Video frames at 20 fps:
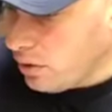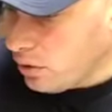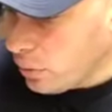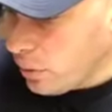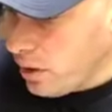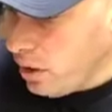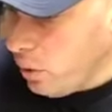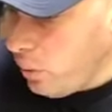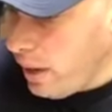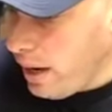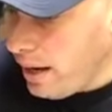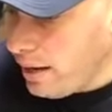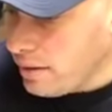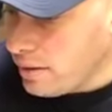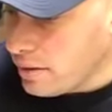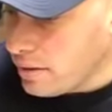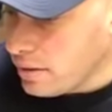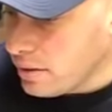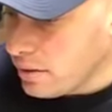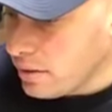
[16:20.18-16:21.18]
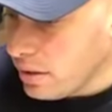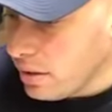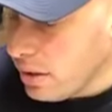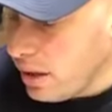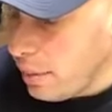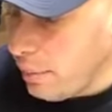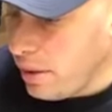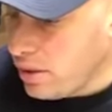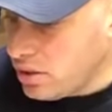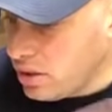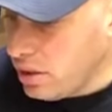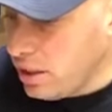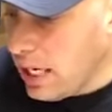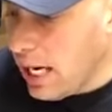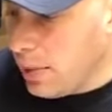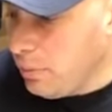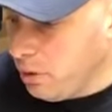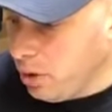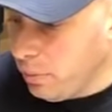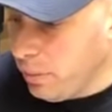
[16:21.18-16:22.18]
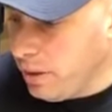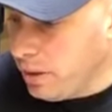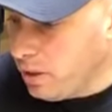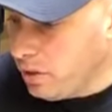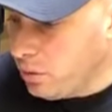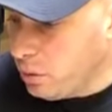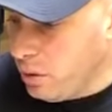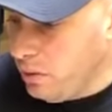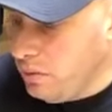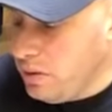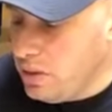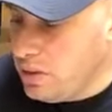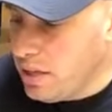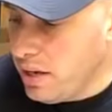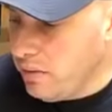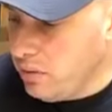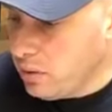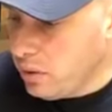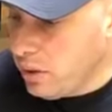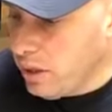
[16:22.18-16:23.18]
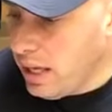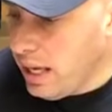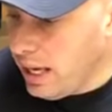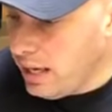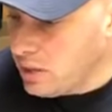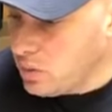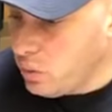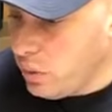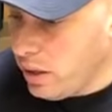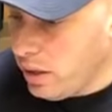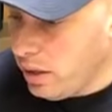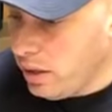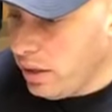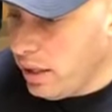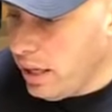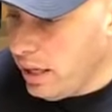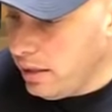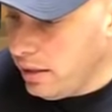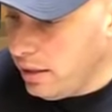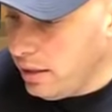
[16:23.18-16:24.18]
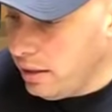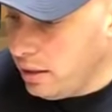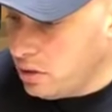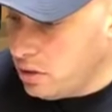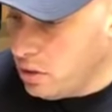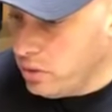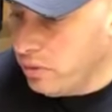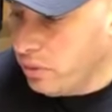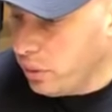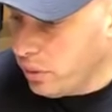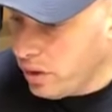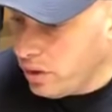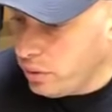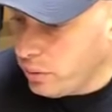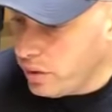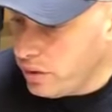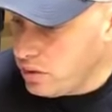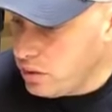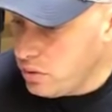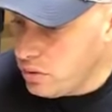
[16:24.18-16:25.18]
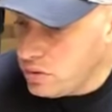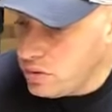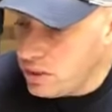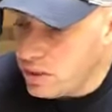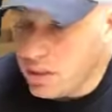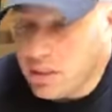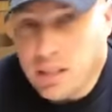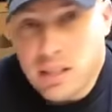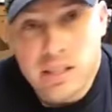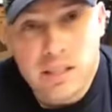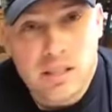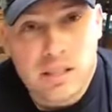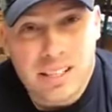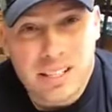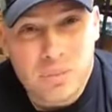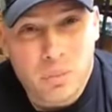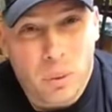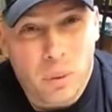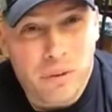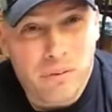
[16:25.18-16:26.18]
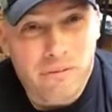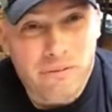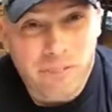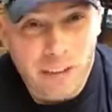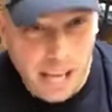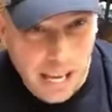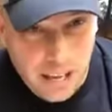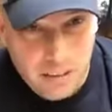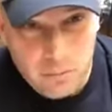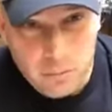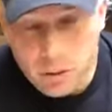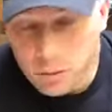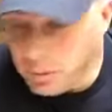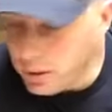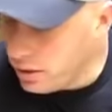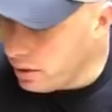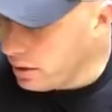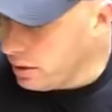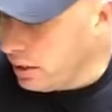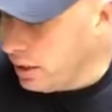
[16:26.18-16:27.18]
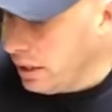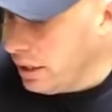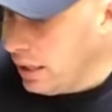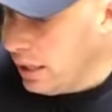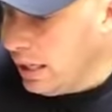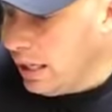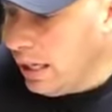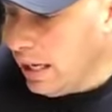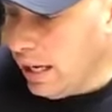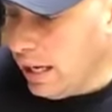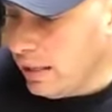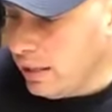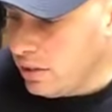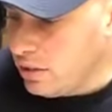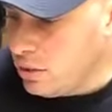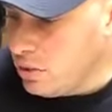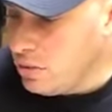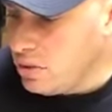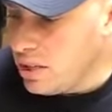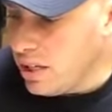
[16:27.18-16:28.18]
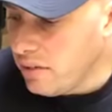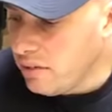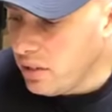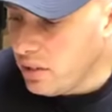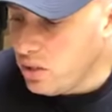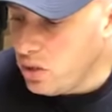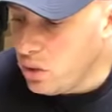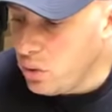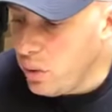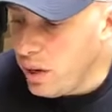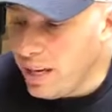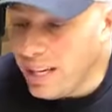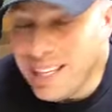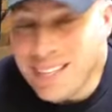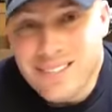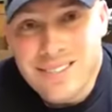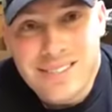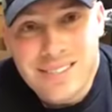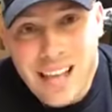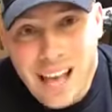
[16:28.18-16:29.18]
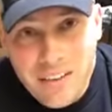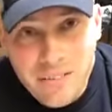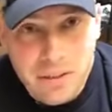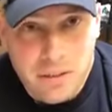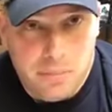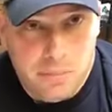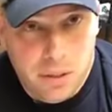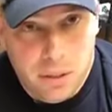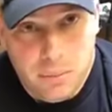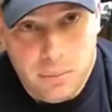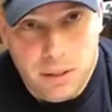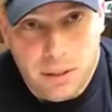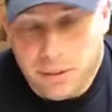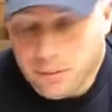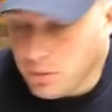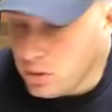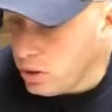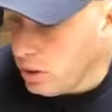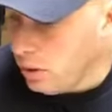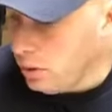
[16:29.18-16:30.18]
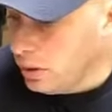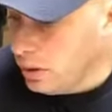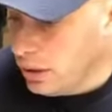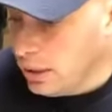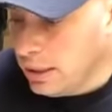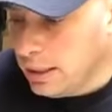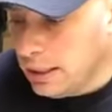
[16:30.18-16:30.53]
a 308. I mentioned the 9mm 357 38 as well, and then the 243 260 6.5 millimeter, and the 270 280 7 millimeter. So,